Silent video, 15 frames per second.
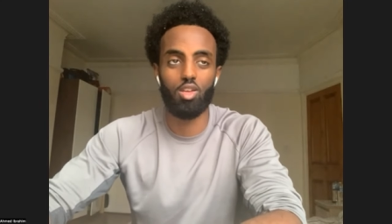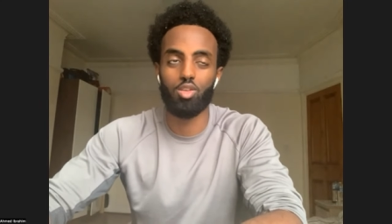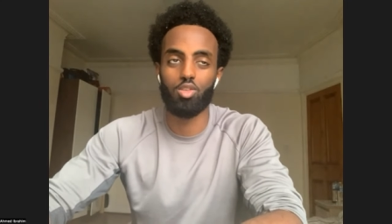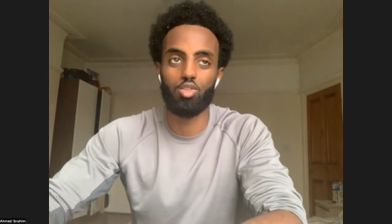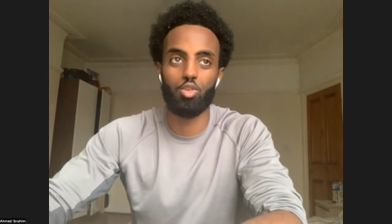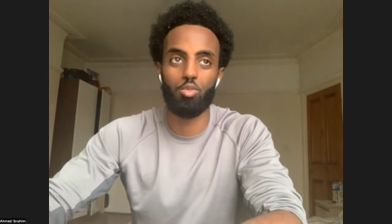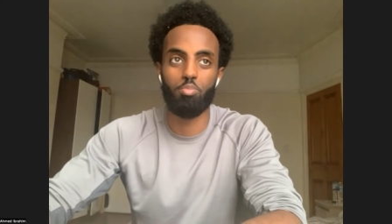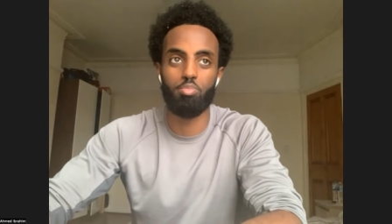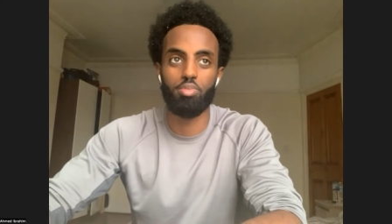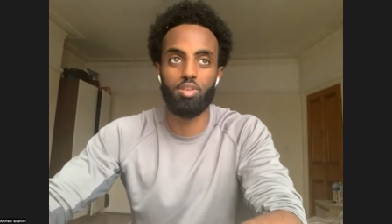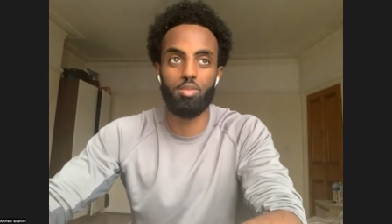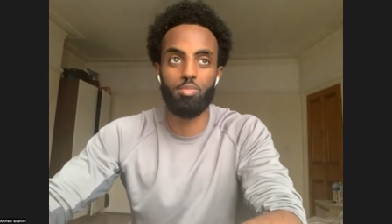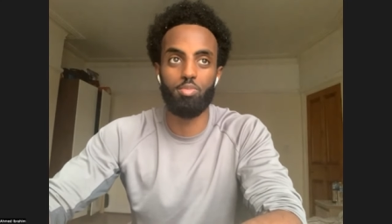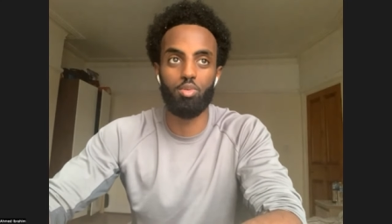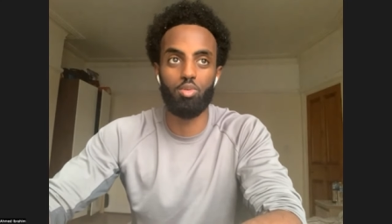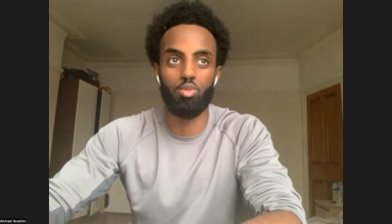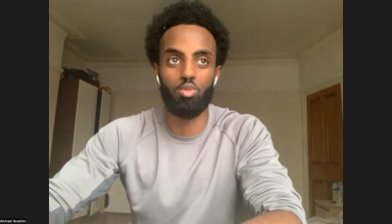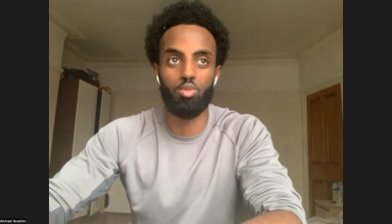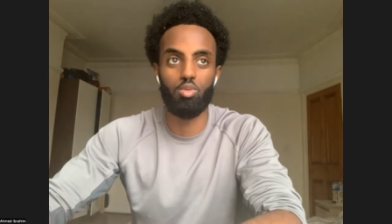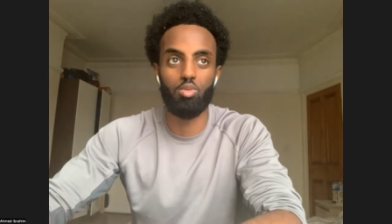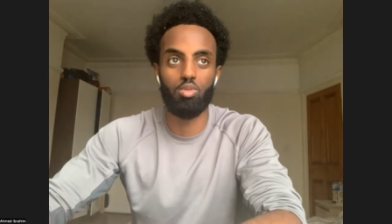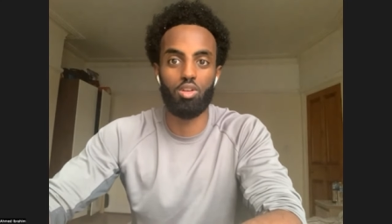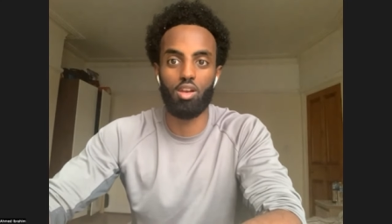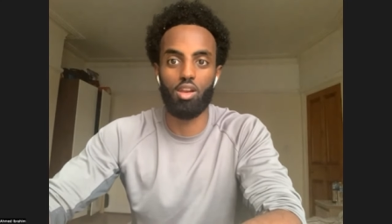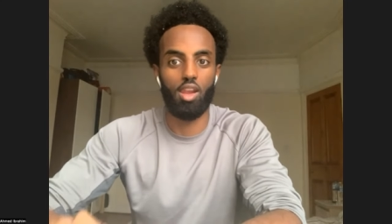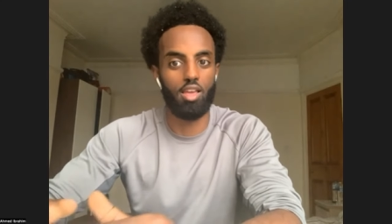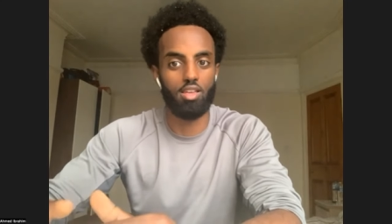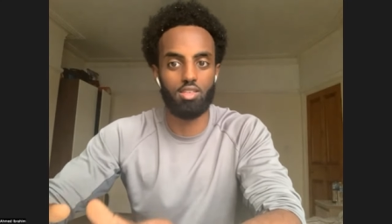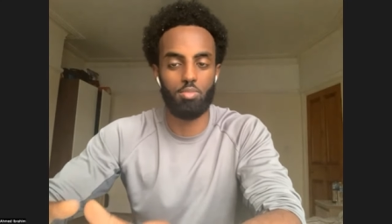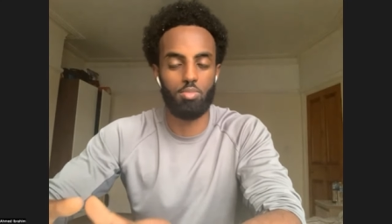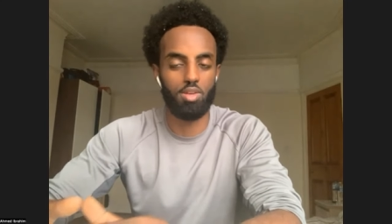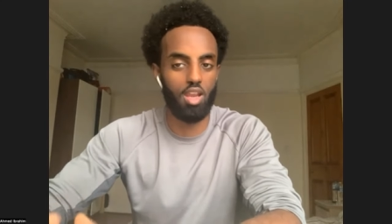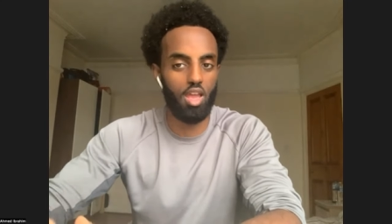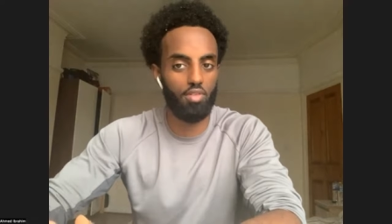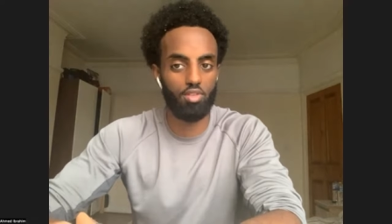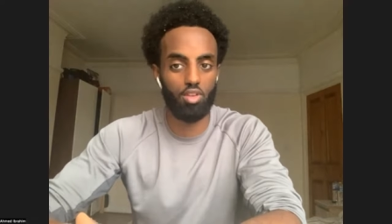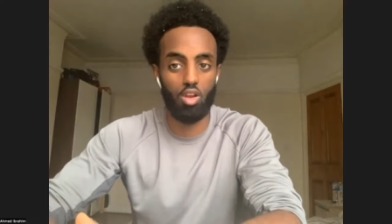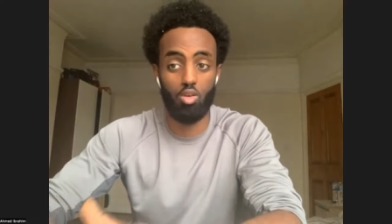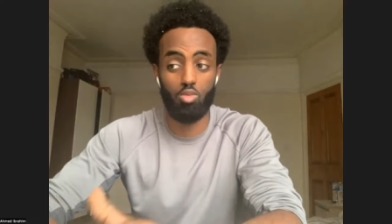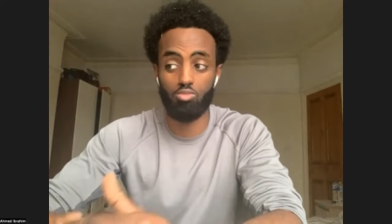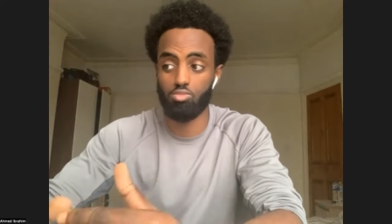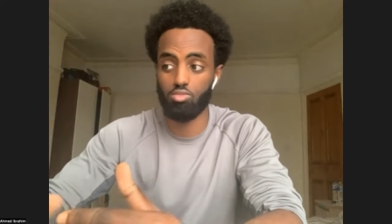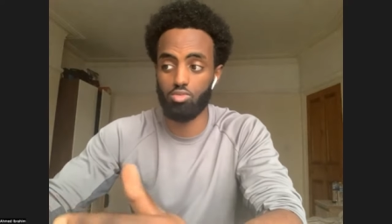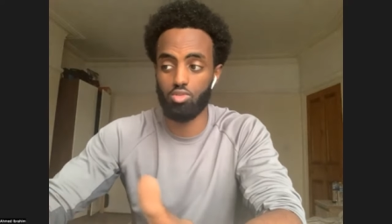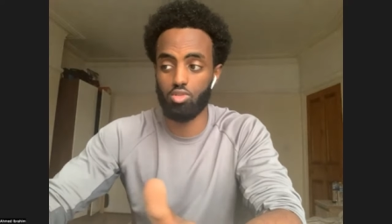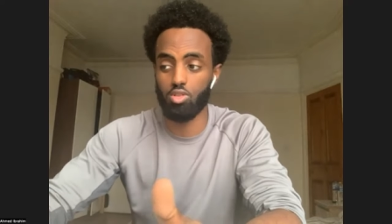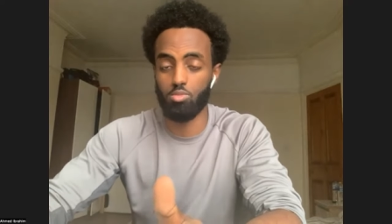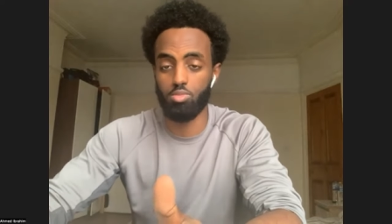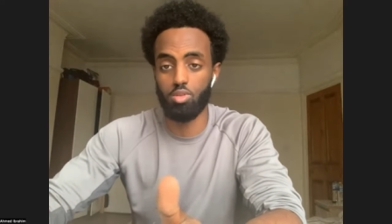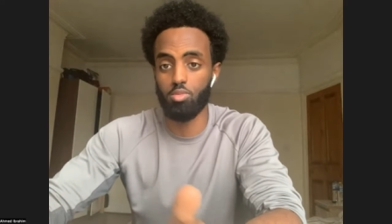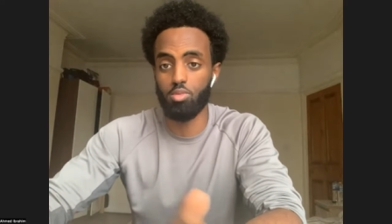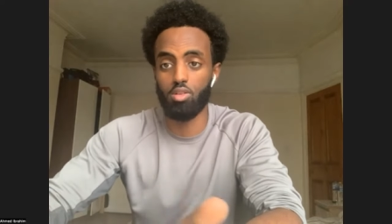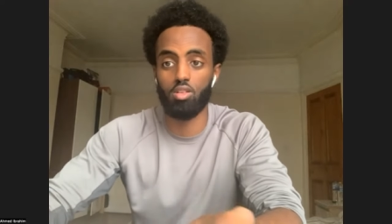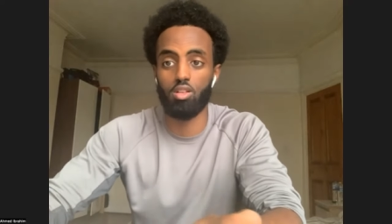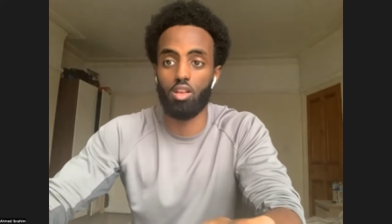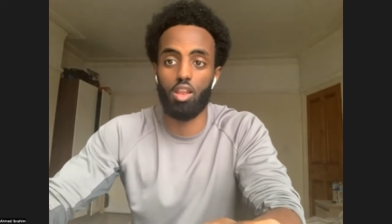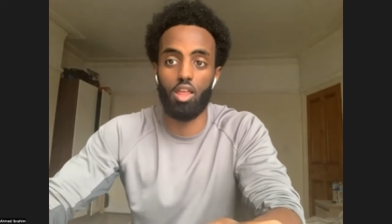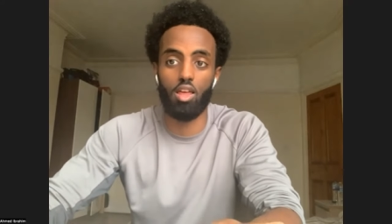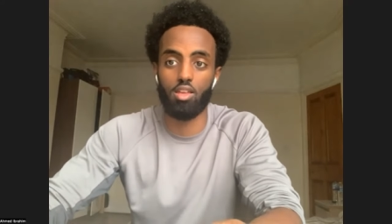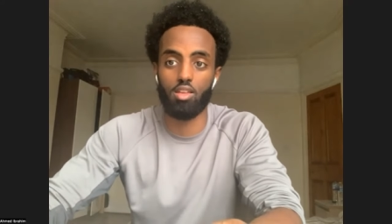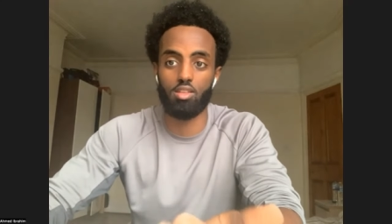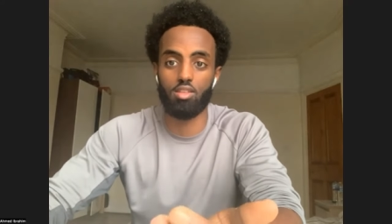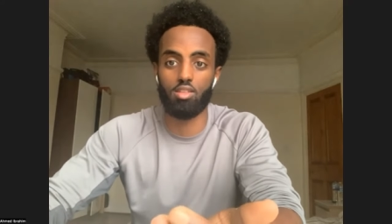Some people like to be left alone simply like